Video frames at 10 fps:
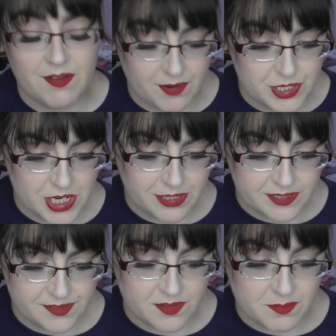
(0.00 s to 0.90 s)
very
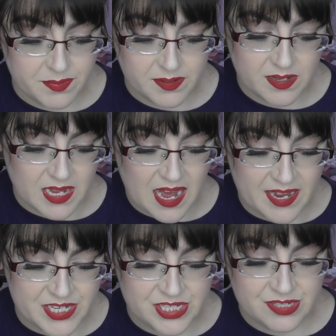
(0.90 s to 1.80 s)
generous of them, but
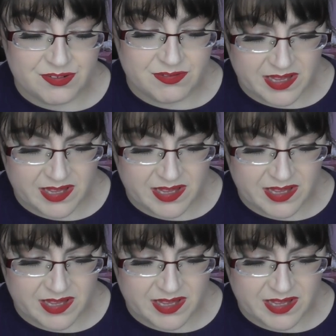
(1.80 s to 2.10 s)
I do